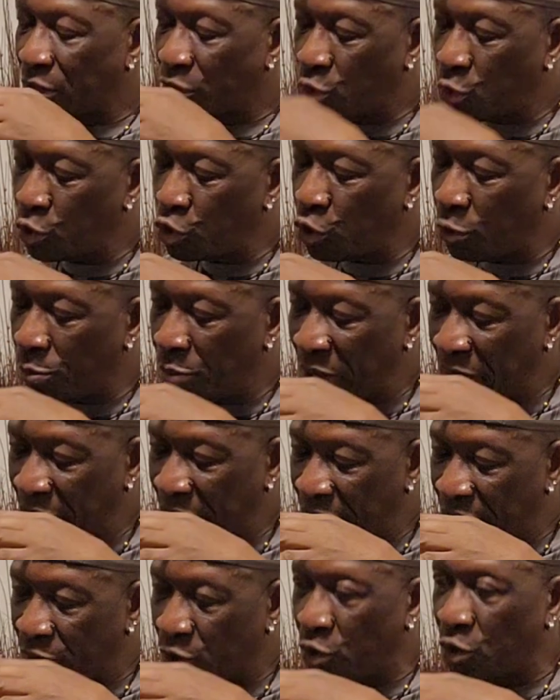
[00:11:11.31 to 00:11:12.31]
Do
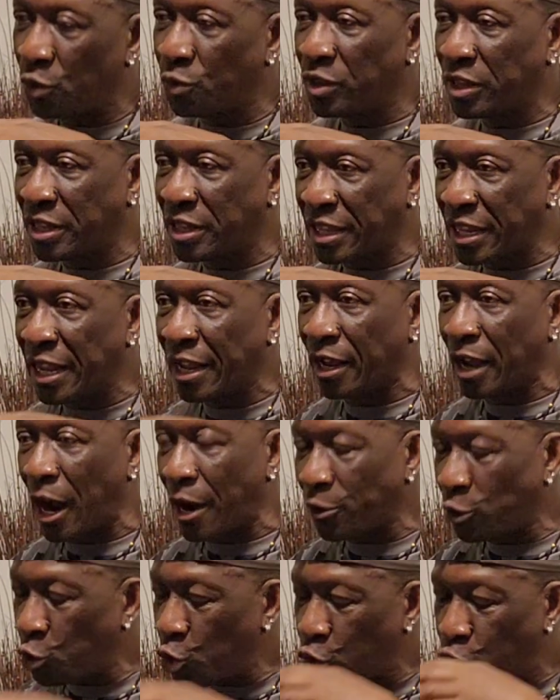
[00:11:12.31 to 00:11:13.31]
you think,
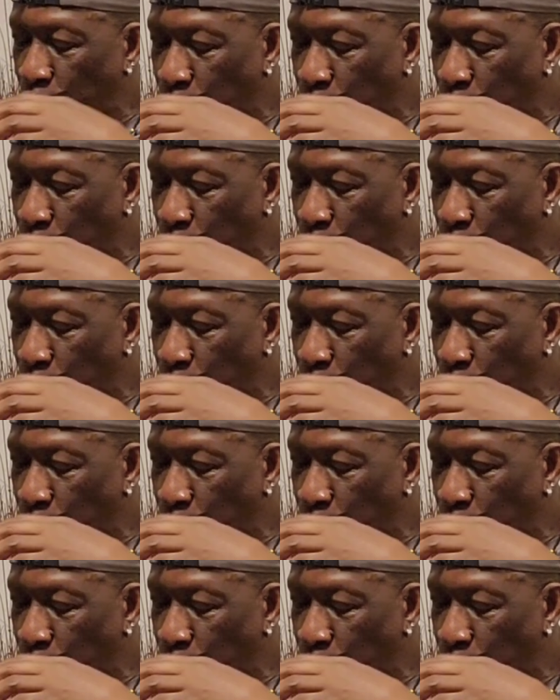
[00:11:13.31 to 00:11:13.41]
or do you